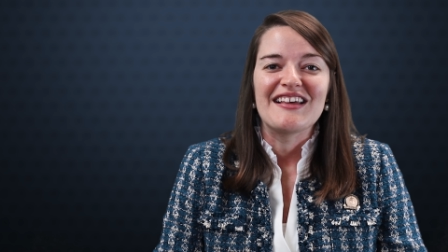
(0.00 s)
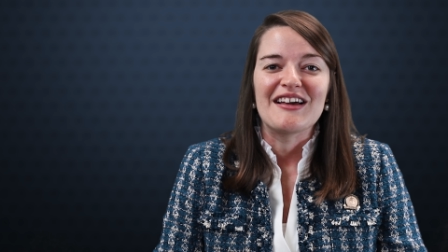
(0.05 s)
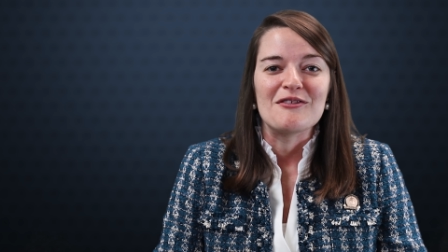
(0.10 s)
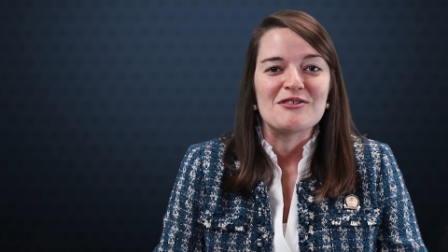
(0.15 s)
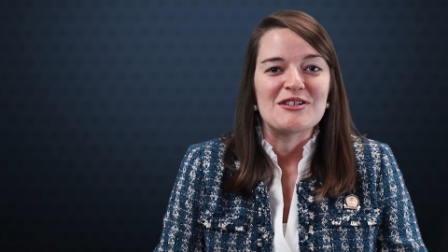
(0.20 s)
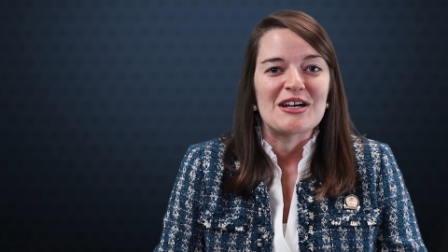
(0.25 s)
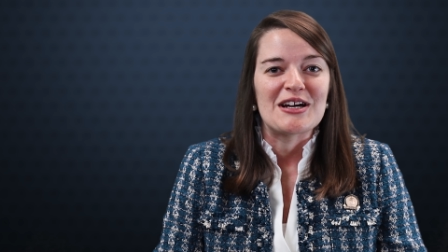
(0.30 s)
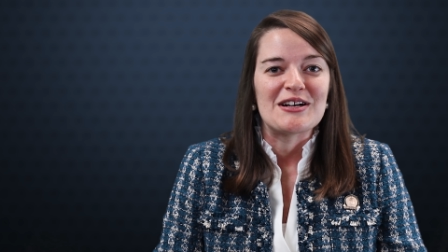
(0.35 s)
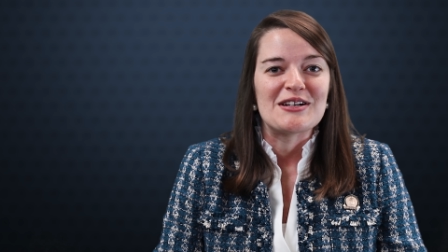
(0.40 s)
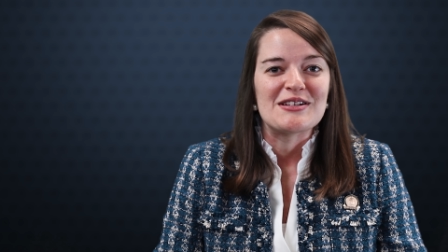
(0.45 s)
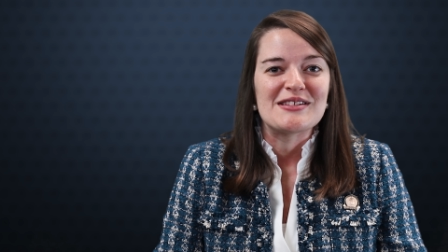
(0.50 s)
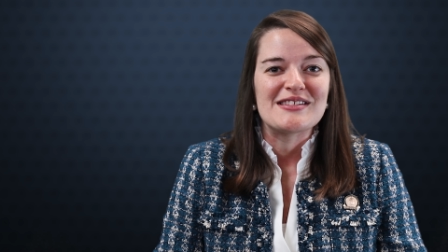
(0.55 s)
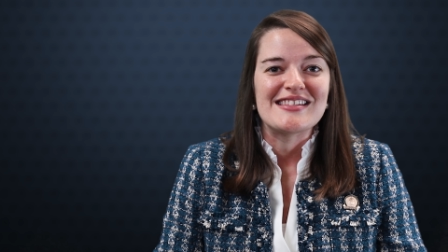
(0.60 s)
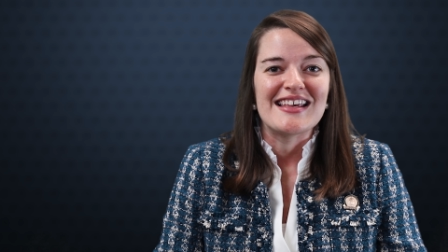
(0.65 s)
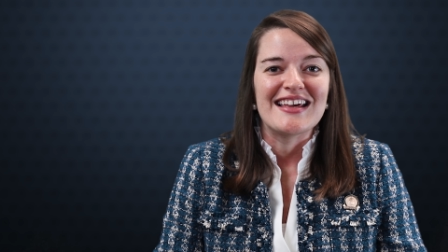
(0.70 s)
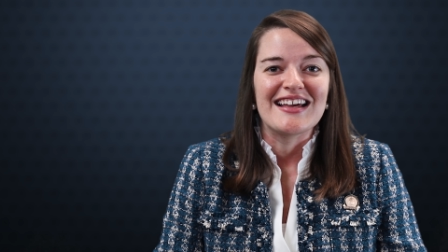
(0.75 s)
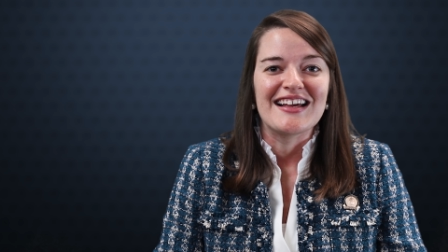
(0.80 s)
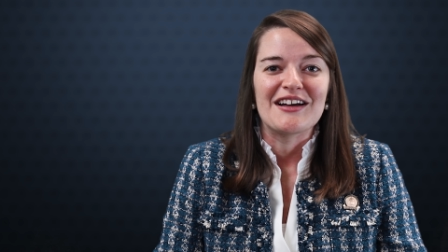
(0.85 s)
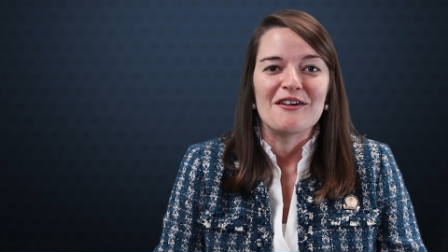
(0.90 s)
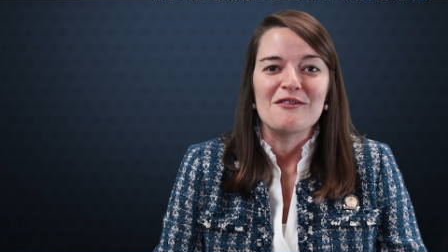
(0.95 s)
Coach Harris
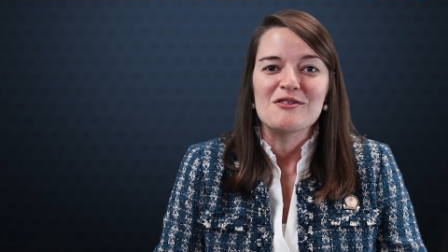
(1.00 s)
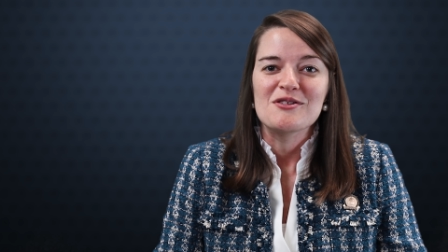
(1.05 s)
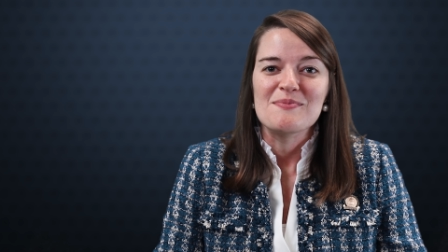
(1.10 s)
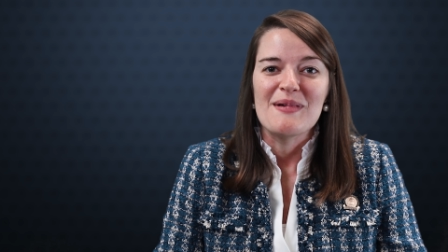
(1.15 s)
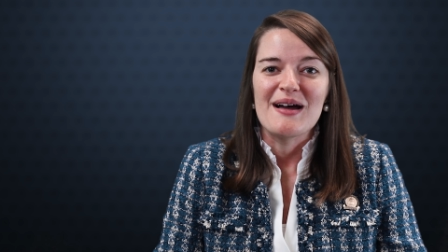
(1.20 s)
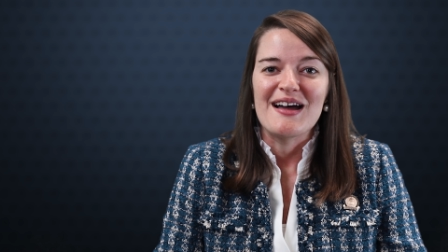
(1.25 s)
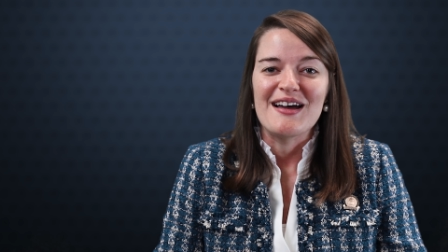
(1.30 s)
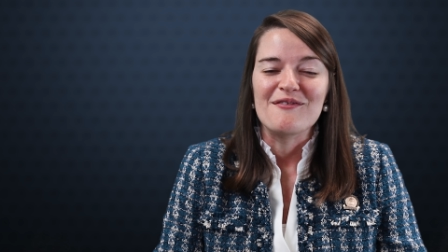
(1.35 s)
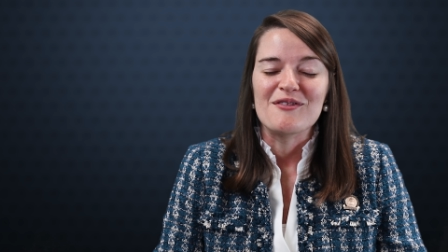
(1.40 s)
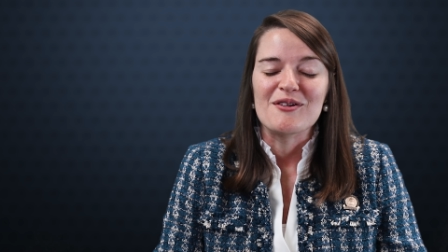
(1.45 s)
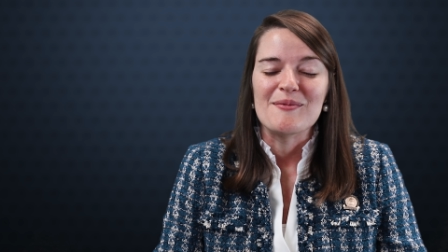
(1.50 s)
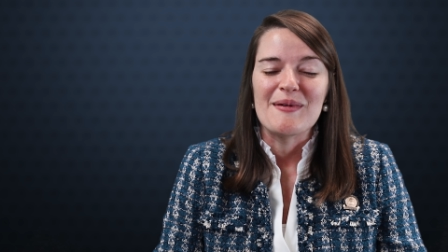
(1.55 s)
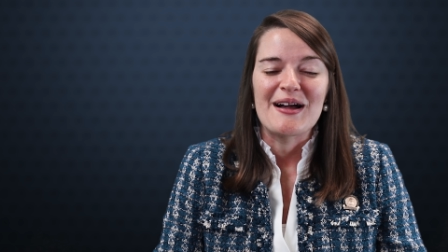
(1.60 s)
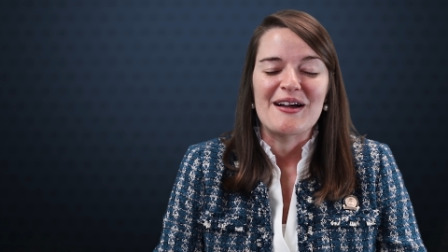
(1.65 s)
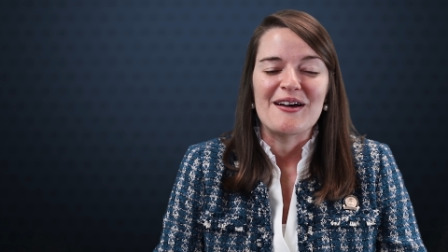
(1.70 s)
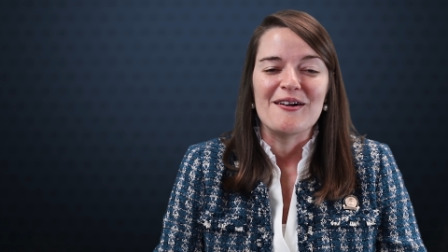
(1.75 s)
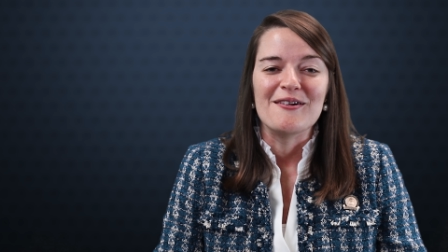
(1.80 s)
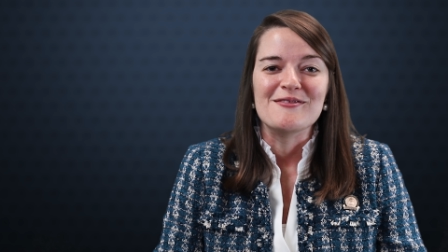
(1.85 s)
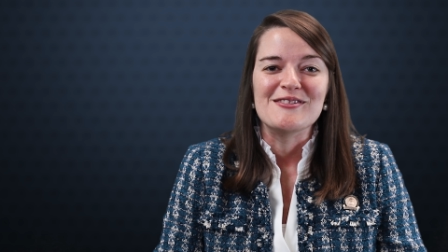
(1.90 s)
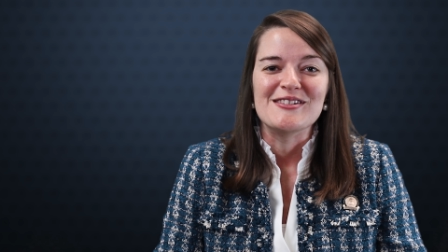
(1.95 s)
and Coach Mudd were my
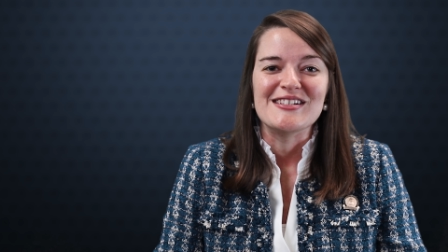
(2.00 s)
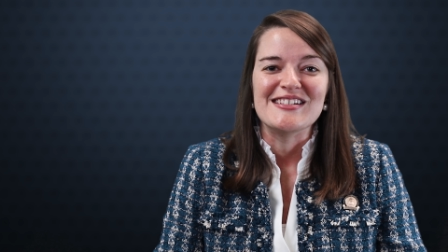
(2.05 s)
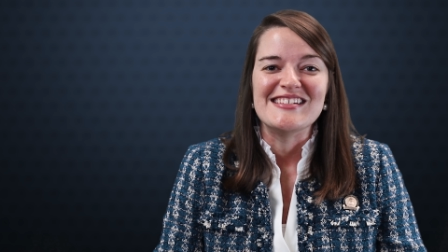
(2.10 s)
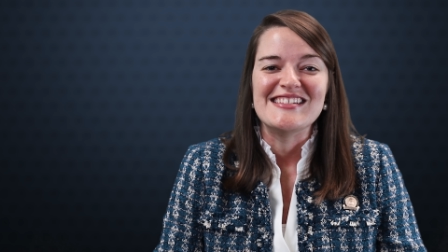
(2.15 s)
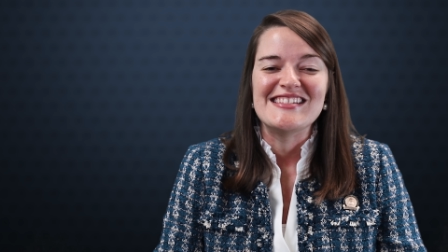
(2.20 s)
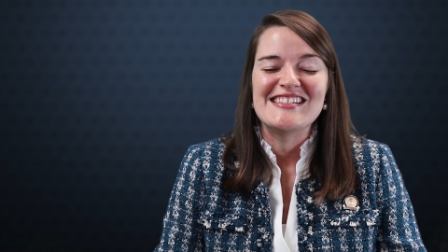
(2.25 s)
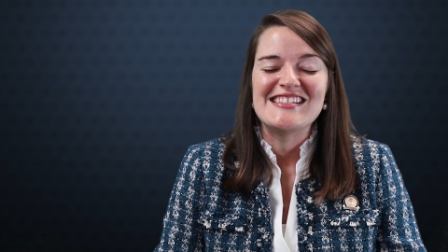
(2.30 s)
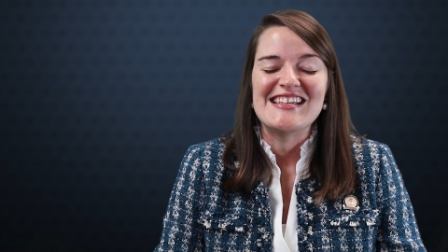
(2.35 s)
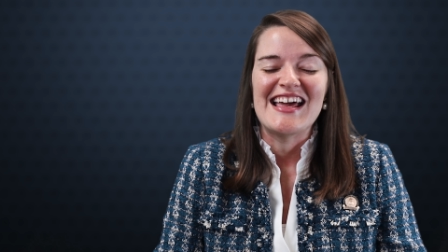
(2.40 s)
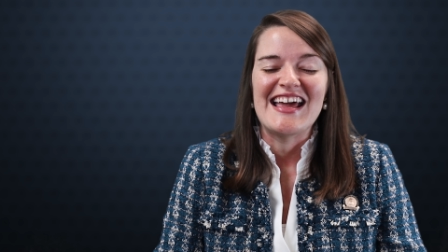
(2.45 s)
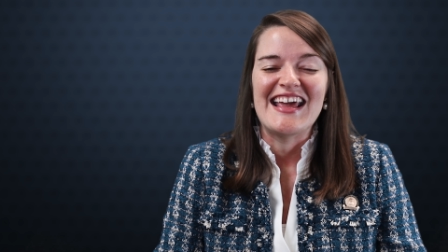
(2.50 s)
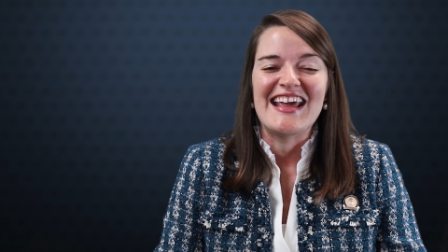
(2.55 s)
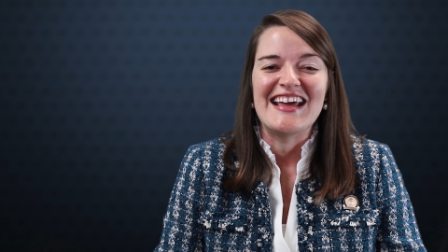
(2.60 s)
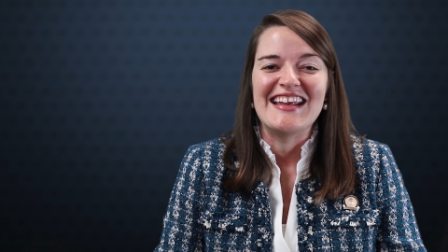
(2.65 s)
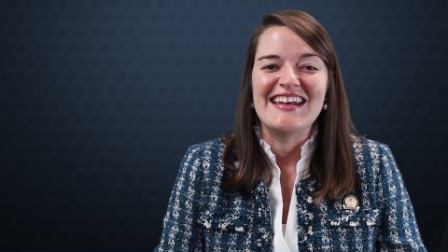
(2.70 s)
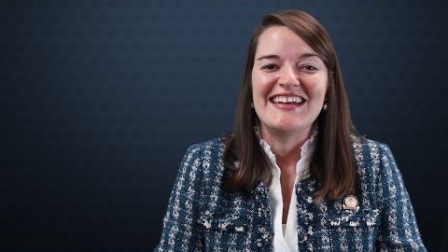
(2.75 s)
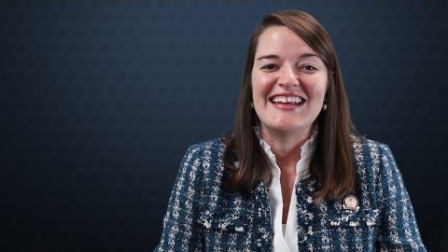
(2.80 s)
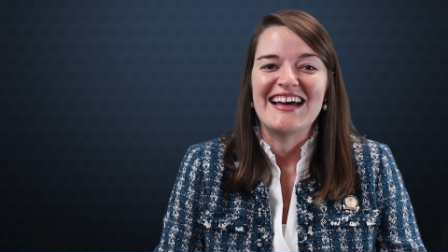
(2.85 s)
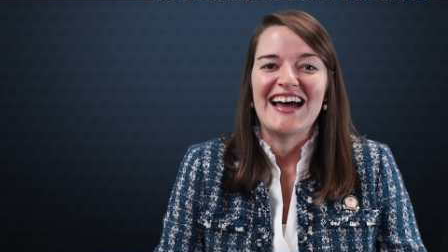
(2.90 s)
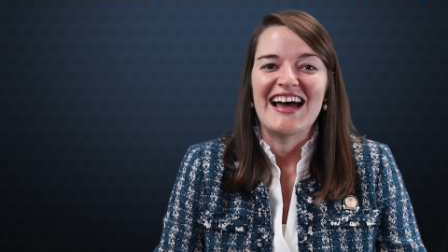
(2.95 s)
coaches,
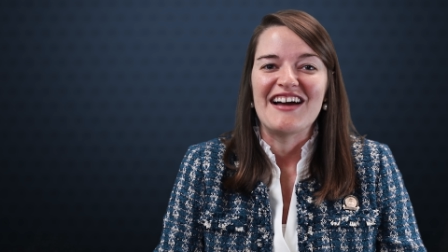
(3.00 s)
and uh,